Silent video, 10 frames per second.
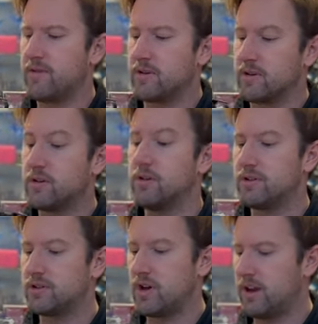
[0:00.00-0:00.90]
a
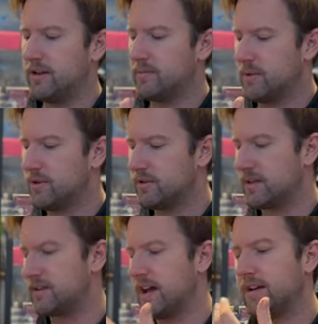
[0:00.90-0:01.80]
good solid boot
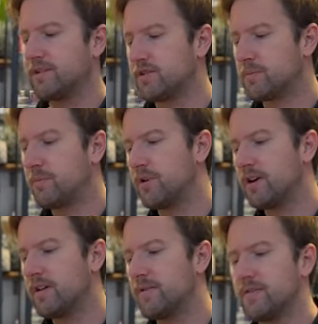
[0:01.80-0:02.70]
that's nice and
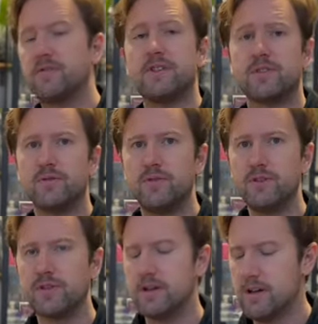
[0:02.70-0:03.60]
supportive and fits your
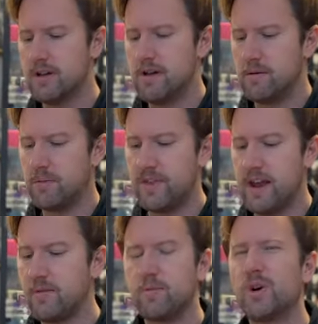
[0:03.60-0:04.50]
foot. But
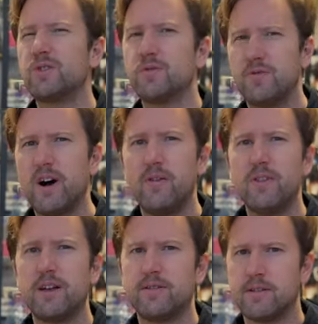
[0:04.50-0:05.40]
then once you found
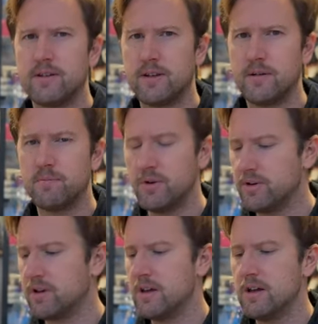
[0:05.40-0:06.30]
that
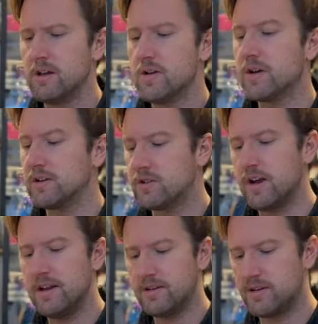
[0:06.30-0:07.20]
boot, you can
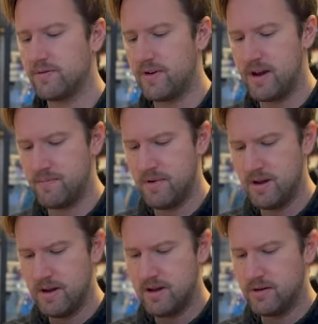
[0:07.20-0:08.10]
change the frame
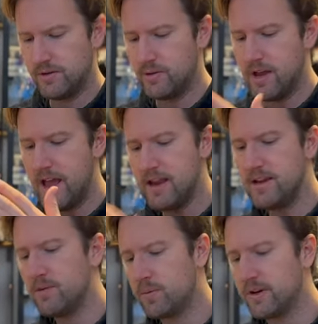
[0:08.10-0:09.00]
to
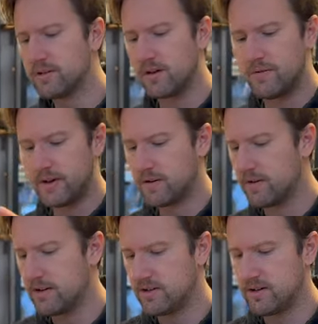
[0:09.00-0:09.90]
any wheel
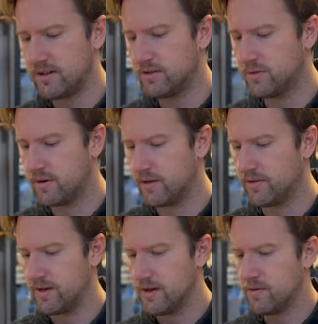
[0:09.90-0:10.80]
configuration that you
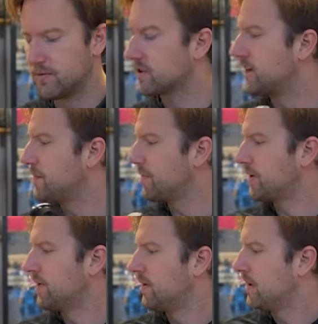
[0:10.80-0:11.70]
want. For
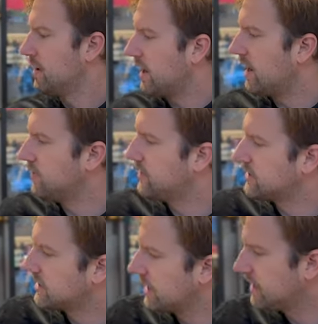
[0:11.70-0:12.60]
example, I have
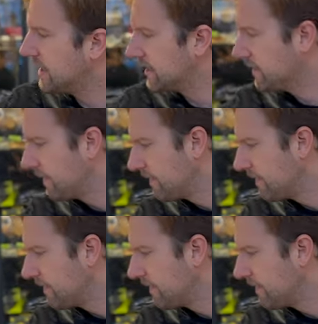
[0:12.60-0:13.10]
this skate here